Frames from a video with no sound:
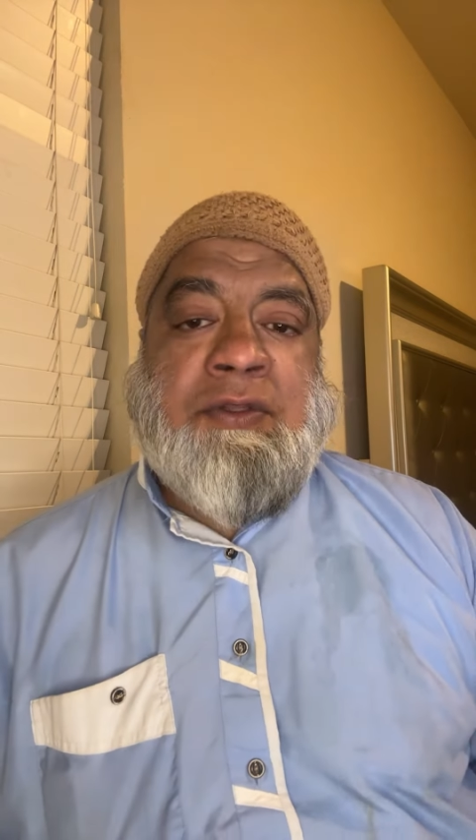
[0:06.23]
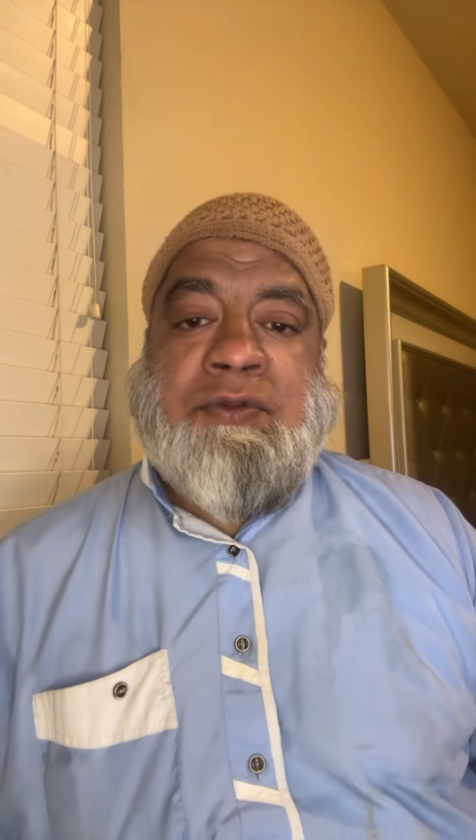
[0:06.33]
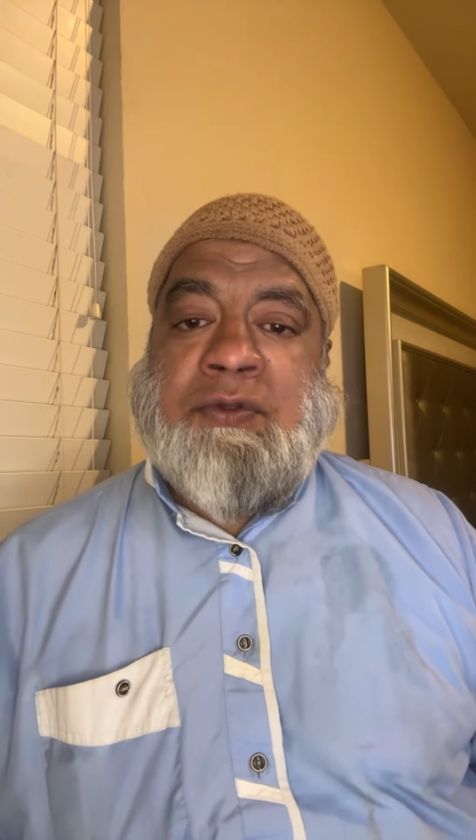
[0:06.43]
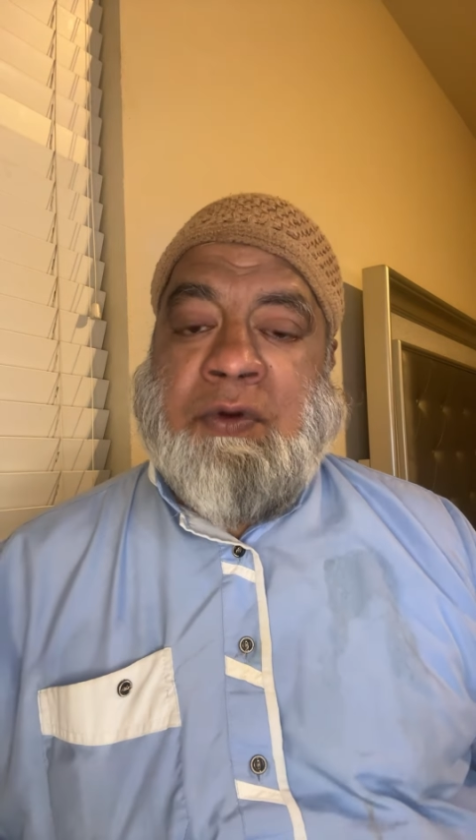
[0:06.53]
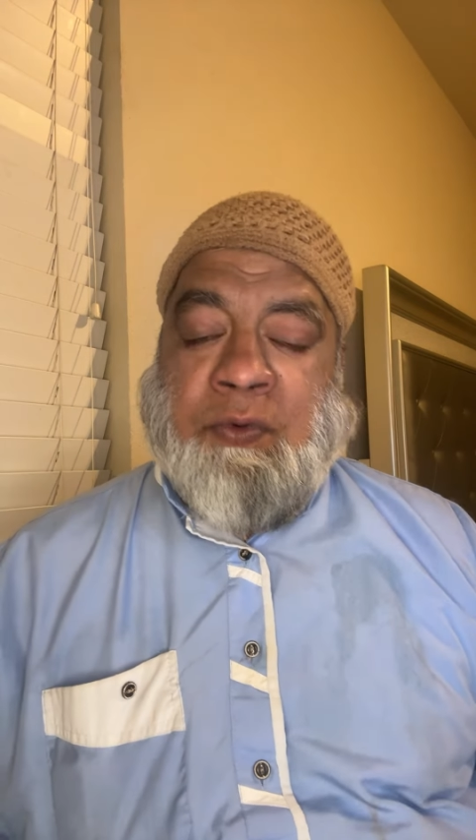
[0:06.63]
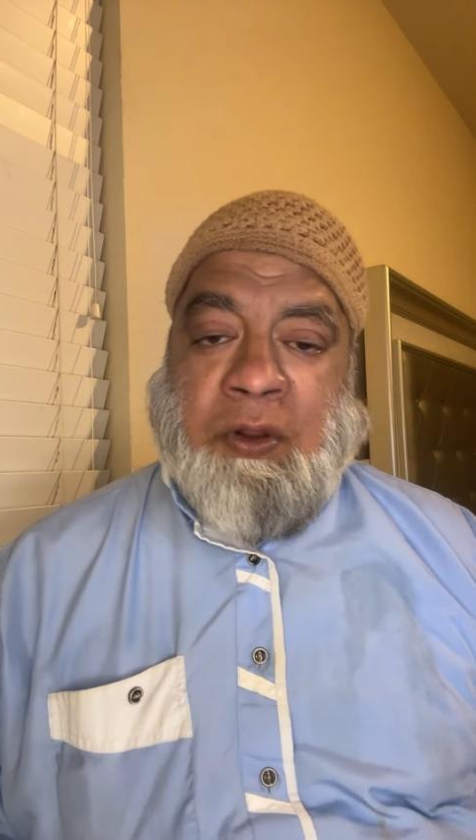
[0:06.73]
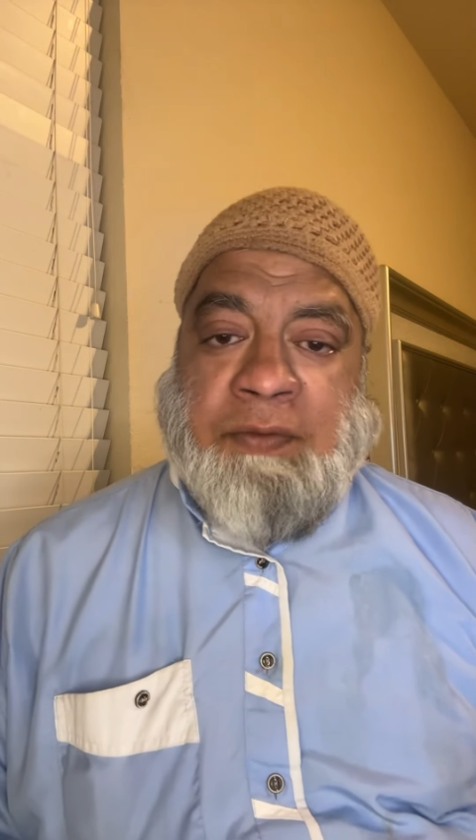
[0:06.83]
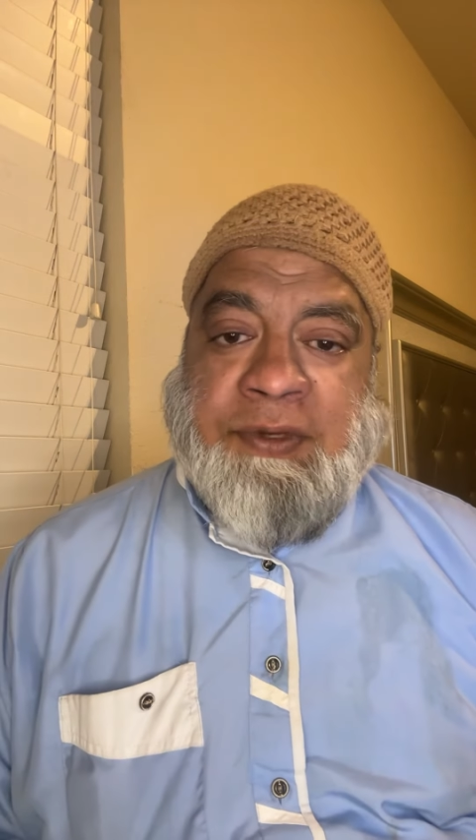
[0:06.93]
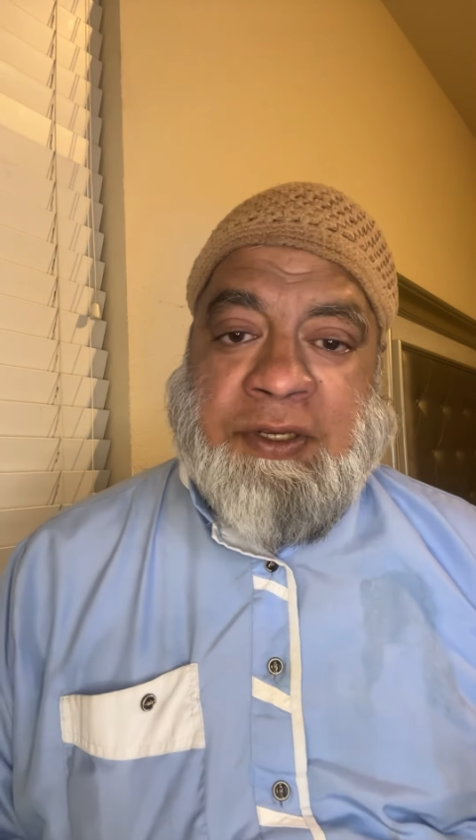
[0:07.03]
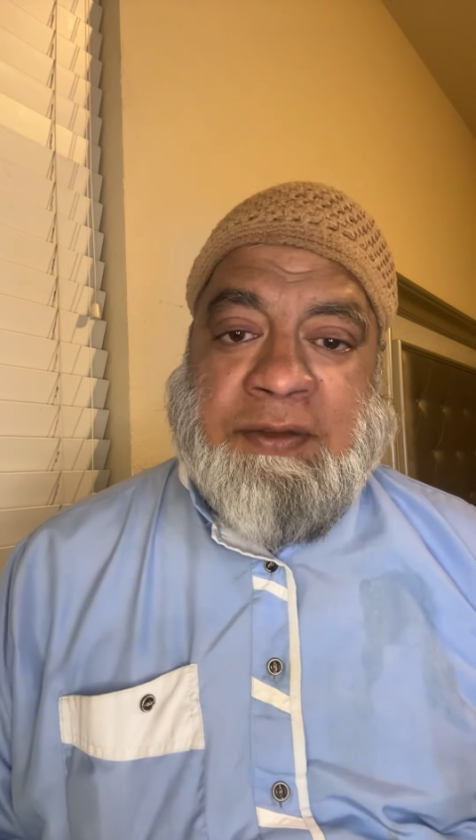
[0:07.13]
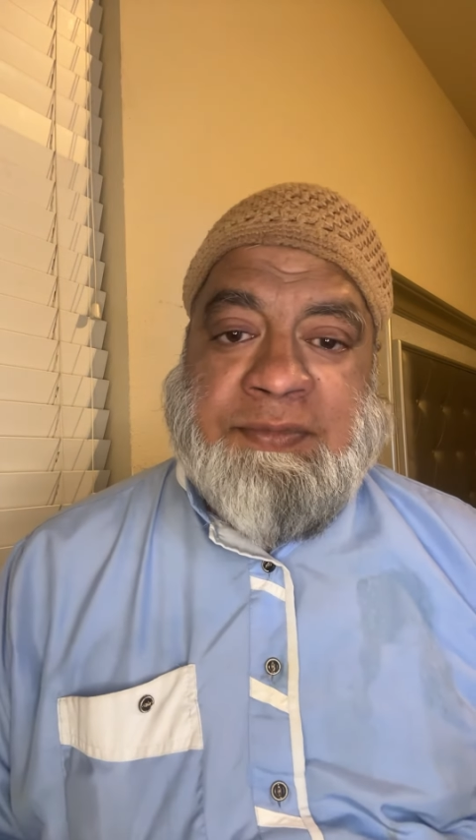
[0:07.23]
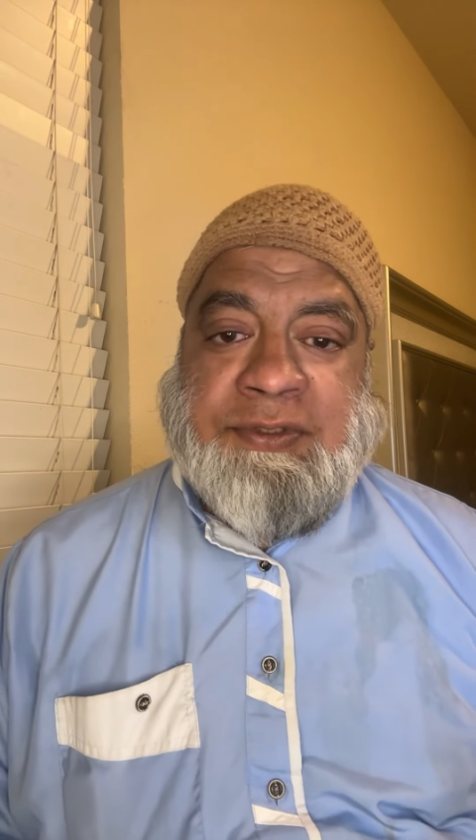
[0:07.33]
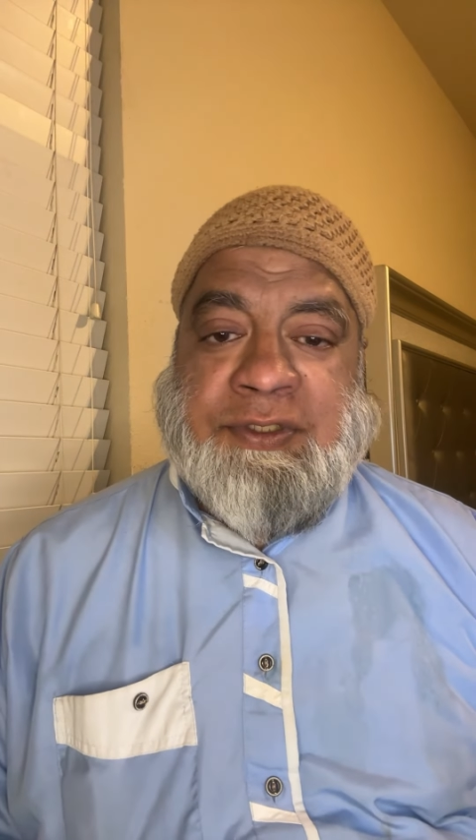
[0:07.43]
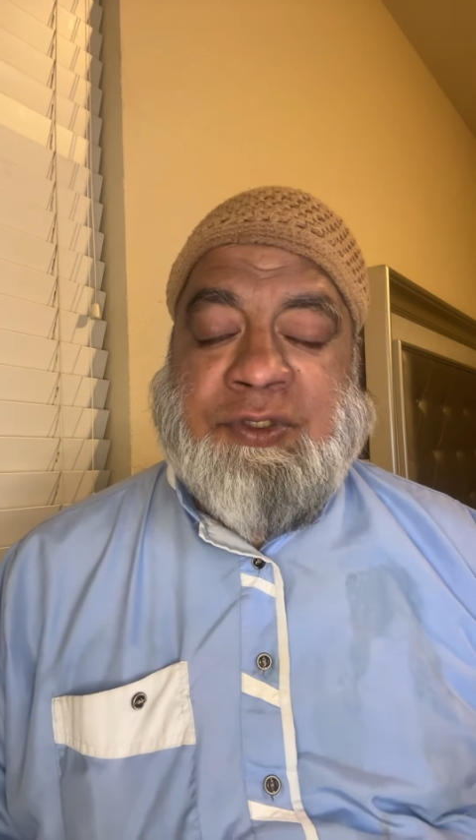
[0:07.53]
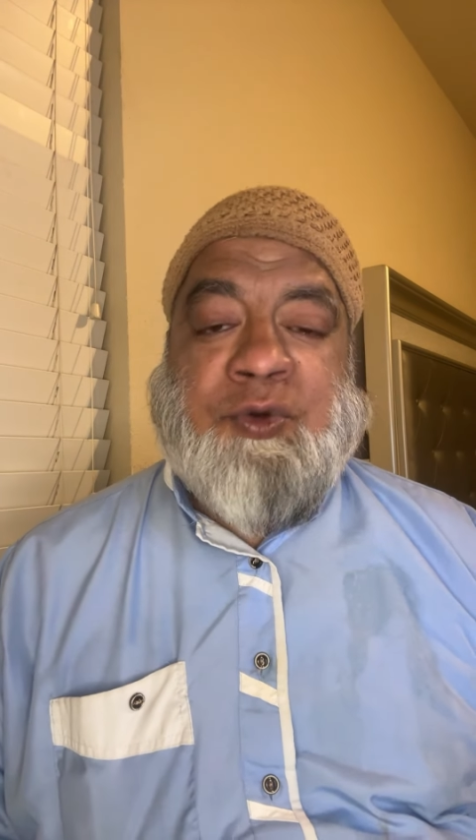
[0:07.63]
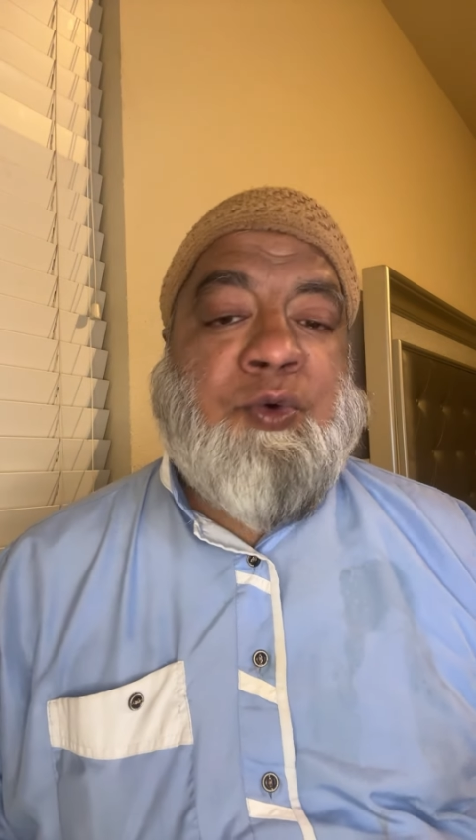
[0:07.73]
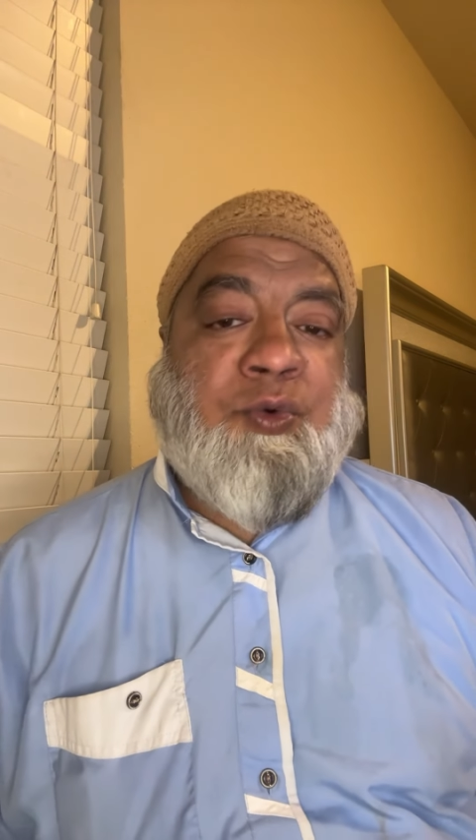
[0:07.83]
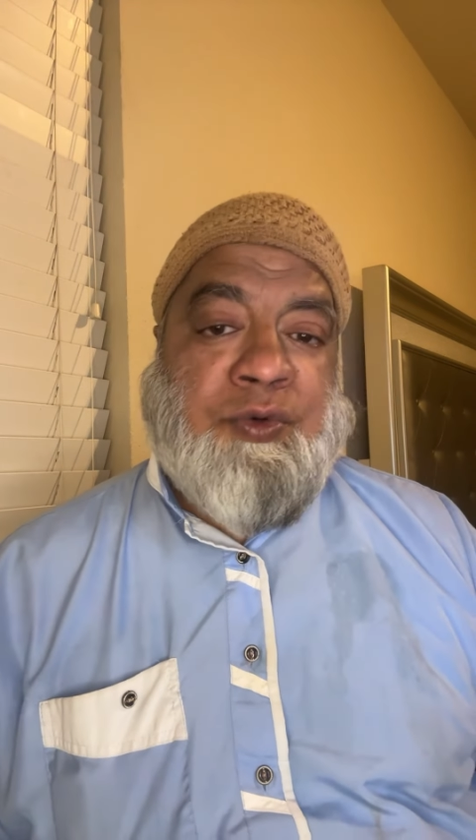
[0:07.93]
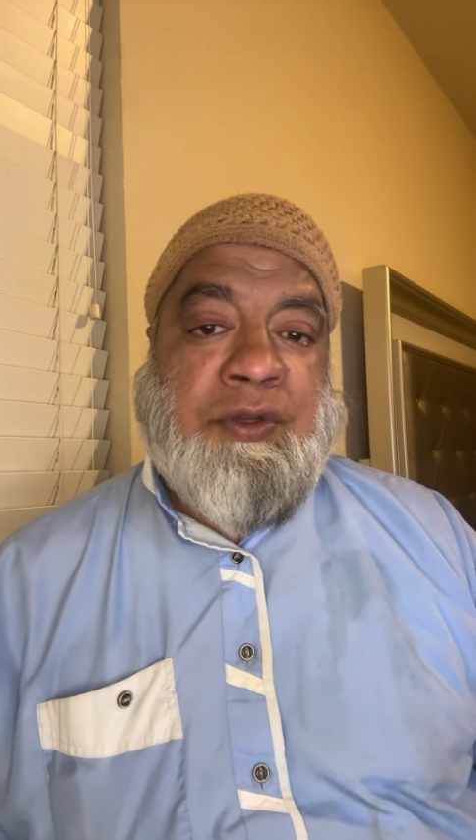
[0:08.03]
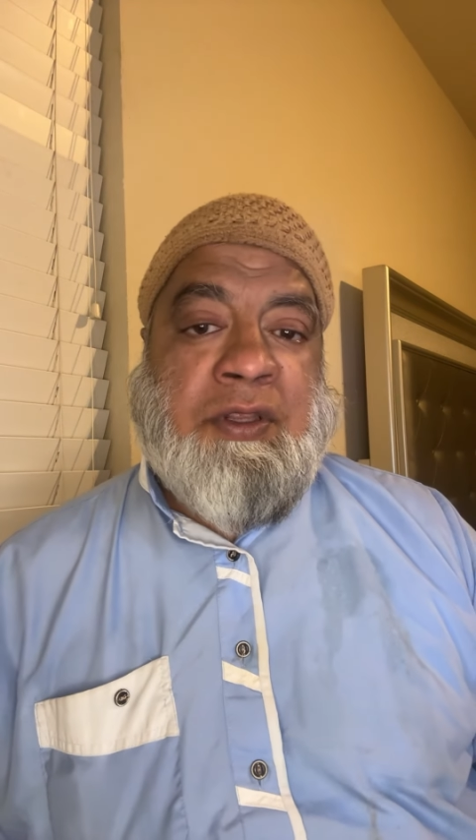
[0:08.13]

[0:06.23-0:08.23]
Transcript: the Ra becomes a sakoon